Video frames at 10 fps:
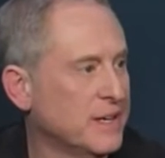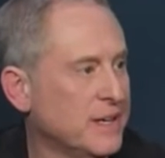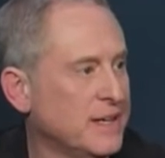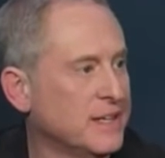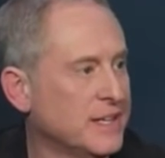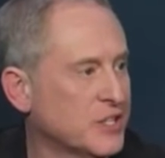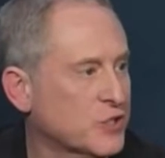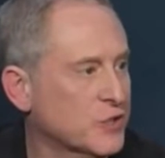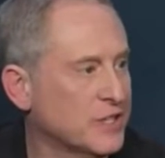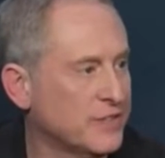in the
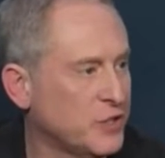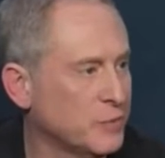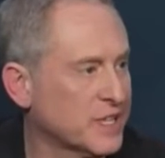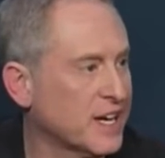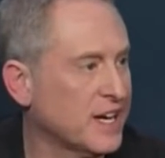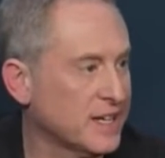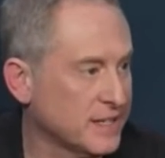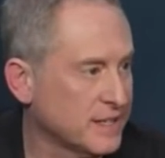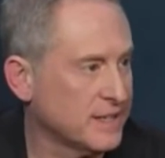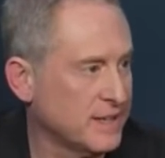history of humankind,
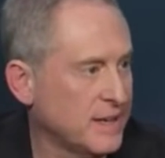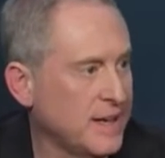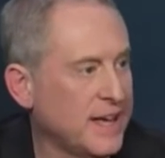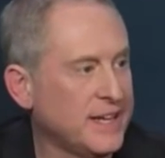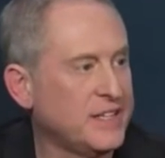and